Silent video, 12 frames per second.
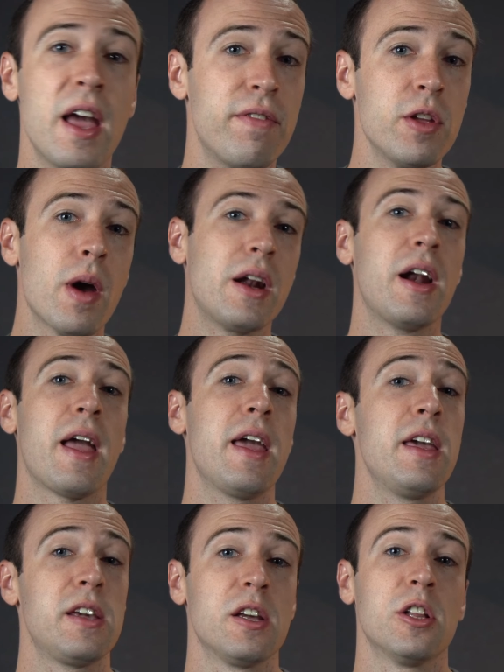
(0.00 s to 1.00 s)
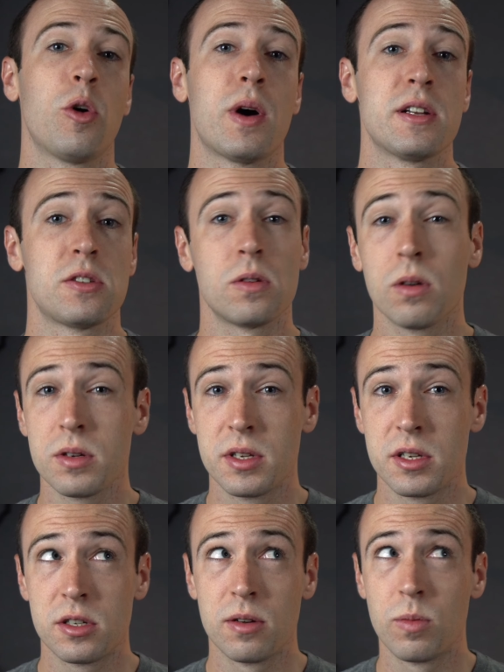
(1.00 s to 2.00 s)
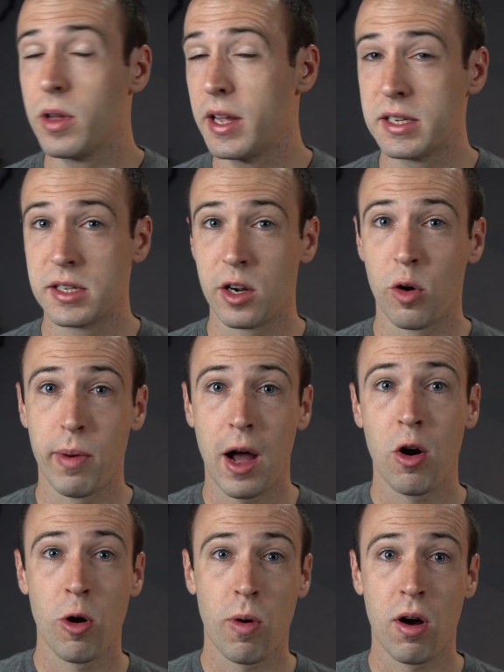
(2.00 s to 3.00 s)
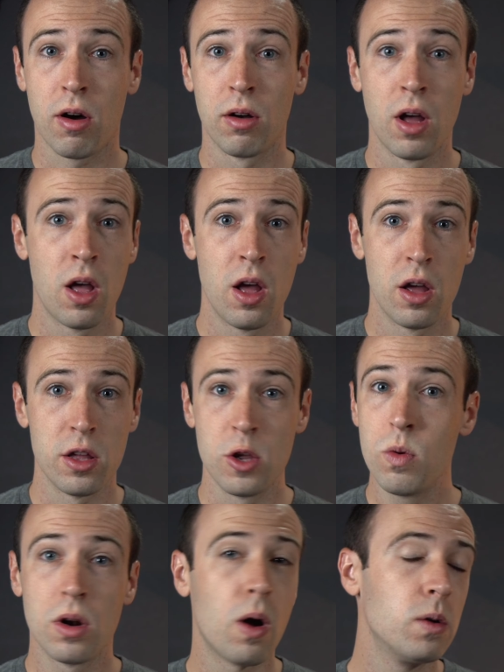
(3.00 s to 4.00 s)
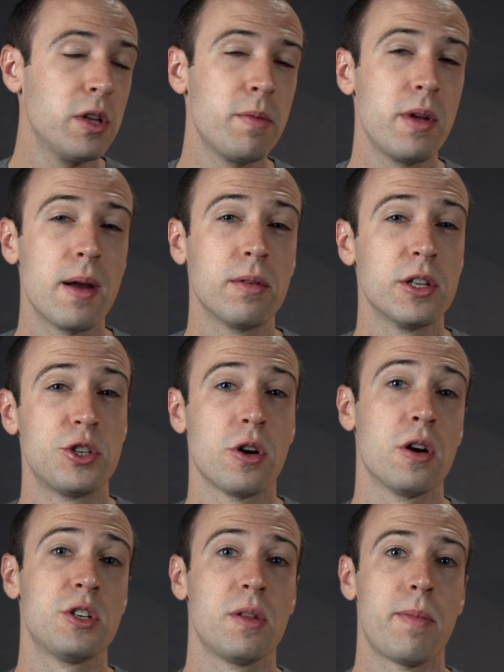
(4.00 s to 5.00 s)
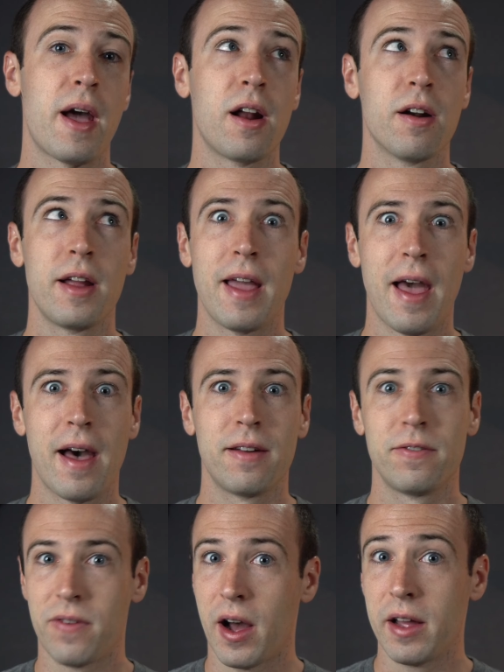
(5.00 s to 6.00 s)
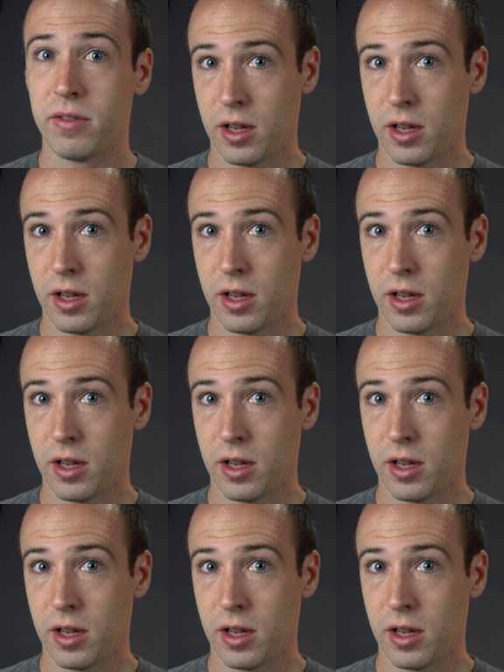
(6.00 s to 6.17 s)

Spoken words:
If you had an 8 kilowatt solar system with a single Powerwall, you would only be able to charge the battery at 5